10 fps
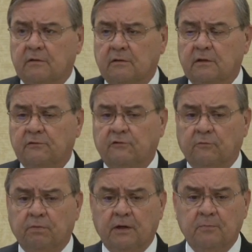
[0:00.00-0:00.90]
at the list
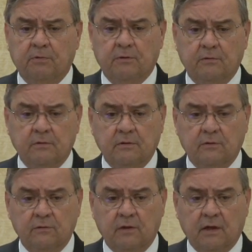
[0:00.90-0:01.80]
of people
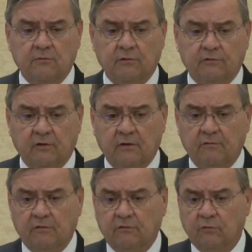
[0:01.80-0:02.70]
who had
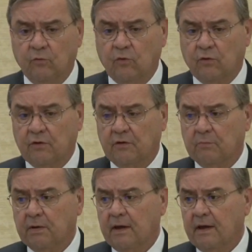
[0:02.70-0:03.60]
received this award in the
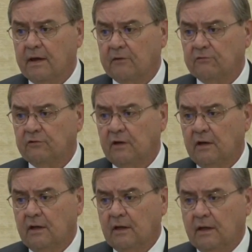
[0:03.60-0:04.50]
past
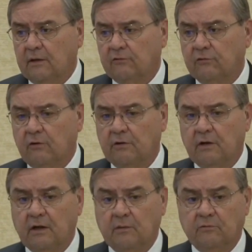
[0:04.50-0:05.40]
and saw
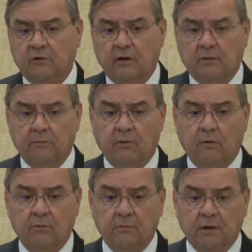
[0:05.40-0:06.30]
names like
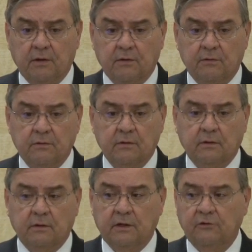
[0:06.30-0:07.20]
Paul Meehl,
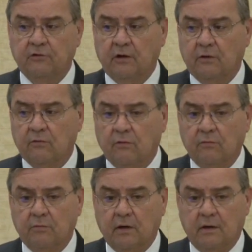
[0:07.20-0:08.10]
Lee J.
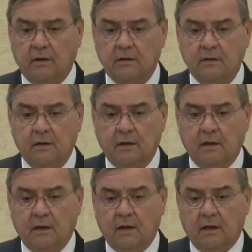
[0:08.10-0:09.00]
Cronbach,
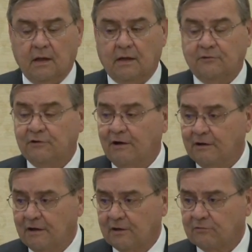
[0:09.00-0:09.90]
uh,
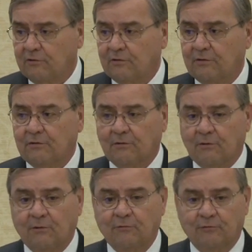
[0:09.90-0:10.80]
John Exner,
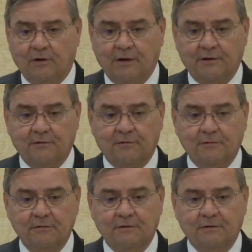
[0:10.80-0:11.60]
Irv Weiner,